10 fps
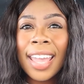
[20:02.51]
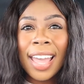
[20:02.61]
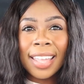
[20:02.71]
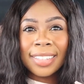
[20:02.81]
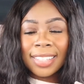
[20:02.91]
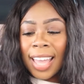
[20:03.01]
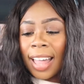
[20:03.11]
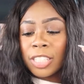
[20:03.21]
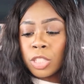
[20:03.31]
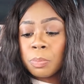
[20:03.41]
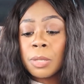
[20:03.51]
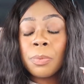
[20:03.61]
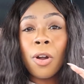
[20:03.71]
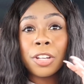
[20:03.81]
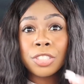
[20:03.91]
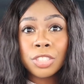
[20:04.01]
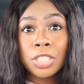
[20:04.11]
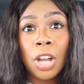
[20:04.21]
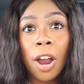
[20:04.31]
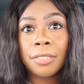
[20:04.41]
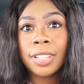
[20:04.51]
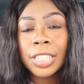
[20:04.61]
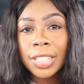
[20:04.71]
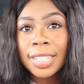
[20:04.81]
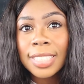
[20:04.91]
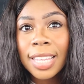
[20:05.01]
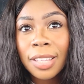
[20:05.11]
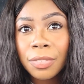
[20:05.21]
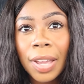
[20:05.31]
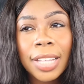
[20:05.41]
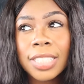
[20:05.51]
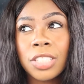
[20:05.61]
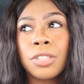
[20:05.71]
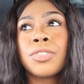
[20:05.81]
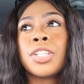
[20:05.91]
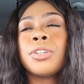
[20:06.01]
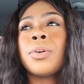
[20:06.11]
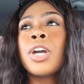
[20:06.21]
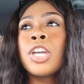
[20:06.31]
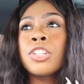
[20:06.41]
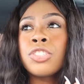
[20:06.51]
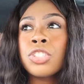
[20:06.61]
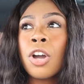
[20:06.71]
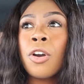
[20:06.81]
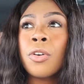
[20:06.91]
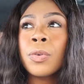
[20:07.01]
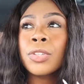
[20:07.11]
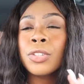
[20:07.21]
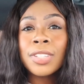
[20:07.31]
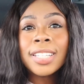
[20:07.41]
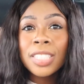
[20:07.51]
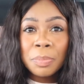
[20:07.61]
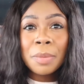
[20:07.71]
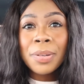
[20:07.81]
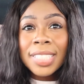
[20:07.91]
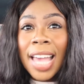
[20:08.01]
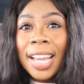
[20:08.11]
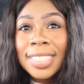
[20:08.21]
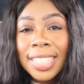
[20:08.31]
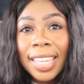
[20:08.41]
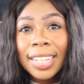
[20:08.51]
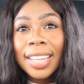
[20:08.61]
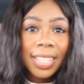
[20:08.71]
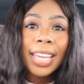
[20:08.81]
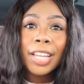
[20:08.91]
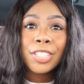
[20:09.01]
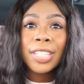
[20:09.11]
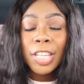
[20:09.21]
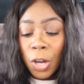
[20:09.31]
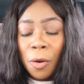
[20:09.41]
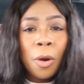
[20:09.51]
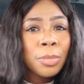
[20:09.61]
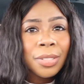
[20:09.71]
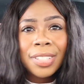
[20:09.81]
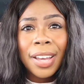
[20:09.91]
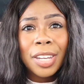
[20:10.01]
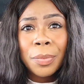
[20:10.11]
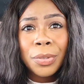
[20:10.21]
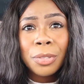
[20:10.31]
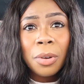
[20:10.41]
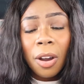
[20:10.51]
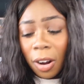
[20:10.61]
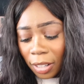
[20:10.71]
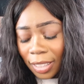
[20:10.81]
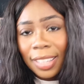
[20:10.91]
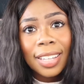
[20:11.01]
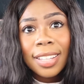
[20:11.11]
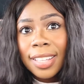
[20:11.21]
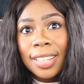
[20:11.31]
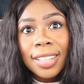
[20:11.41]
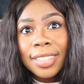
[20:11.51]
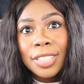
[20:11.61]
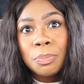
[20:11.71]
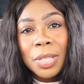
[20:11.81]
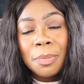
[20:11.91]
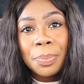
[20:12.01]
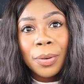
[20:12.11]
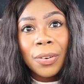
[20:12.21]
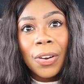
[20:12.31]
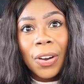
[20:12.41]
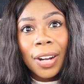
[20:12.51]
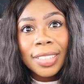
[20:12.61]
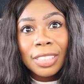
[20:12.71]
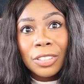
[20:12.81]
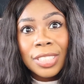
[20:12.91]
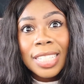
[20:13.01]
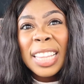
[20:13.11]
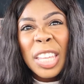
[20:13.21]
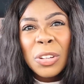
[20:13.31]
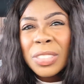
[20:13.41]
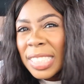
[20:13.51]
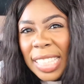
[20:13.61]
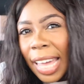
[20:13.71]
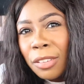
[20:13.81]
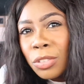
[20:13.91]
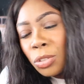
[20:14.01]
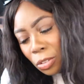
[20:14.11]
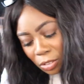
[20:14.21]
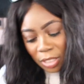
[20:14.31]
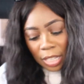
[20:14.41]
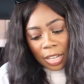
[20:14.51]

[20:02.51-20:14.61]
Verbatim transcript: And yeah, these people are starved. Like they're gonna take advantage of you. So you need to be protected. Yeah, she's saying go home. Don't tell anyone who you are. Like these people are thirsty little scoundrels.